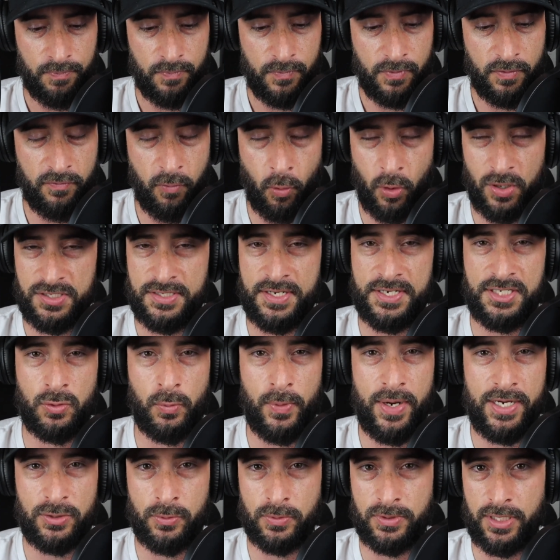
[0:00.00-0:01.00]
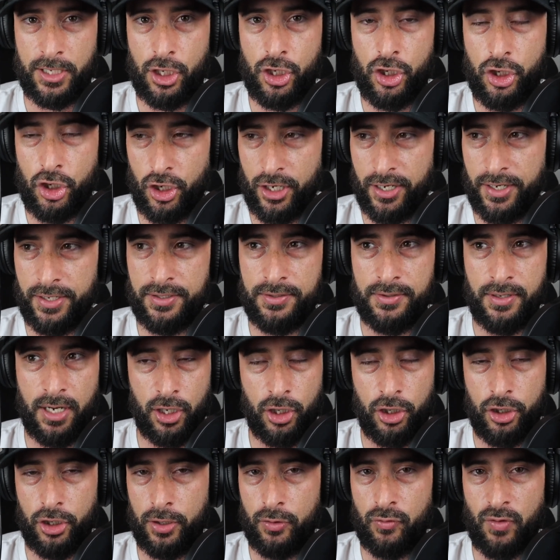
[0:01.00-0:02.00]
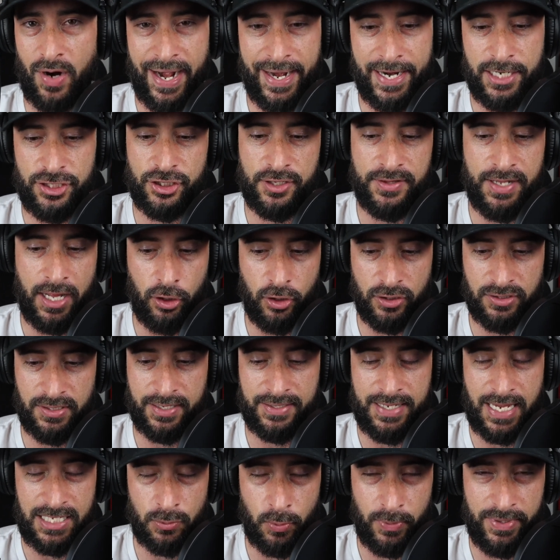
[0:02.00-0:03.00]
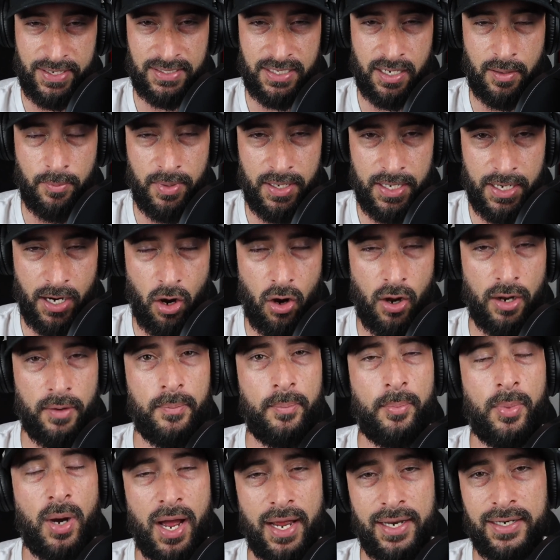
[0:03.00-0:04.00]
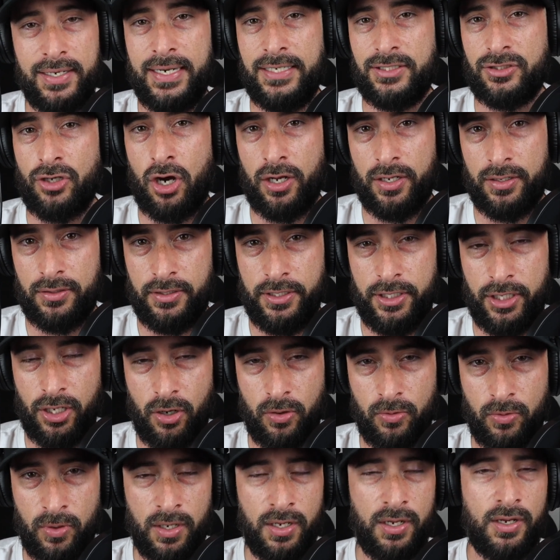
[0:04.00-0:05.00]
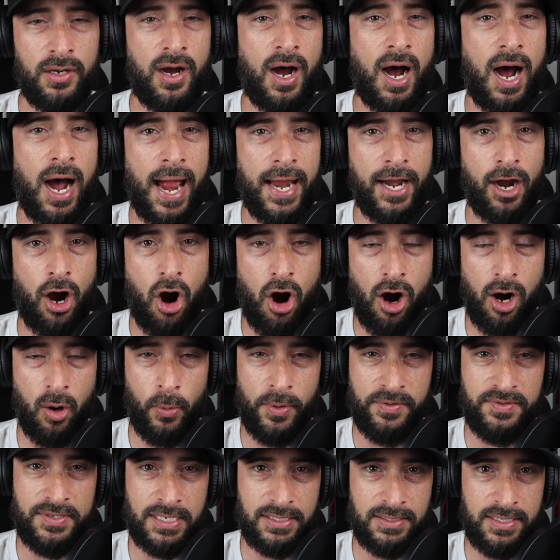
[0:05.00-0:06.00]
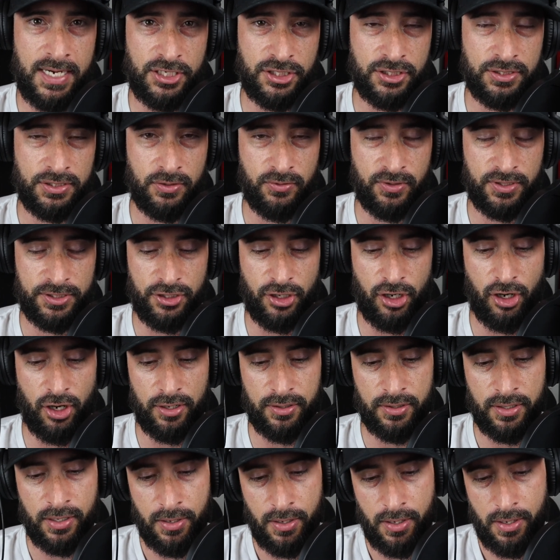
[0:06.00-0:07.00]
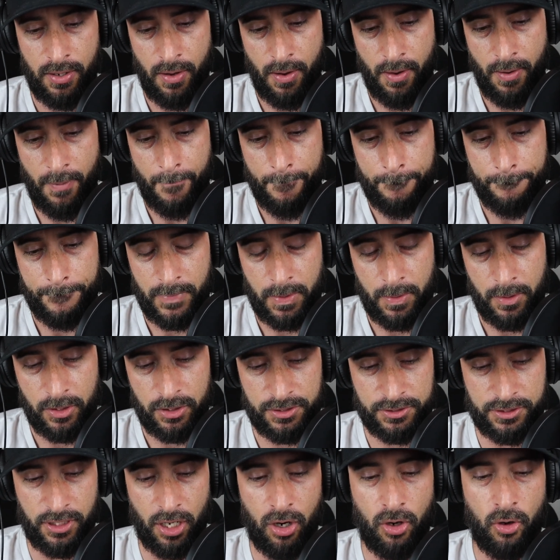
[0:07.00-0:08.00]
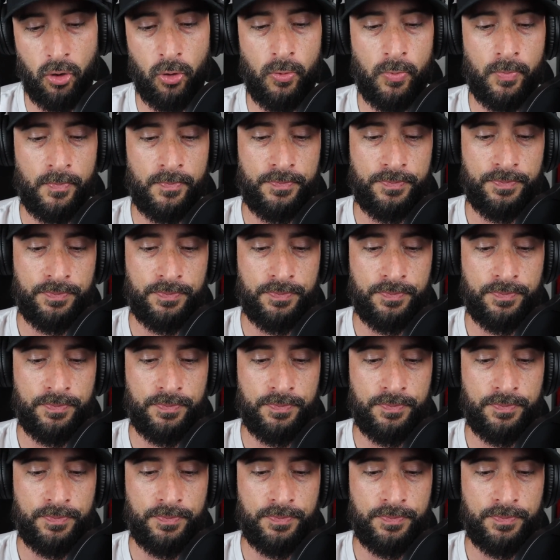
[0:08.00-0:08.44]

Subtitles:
4 to 6 weeks was a good range, and that looks like that's what he's going to be on. But he's on, IR with designation to return. So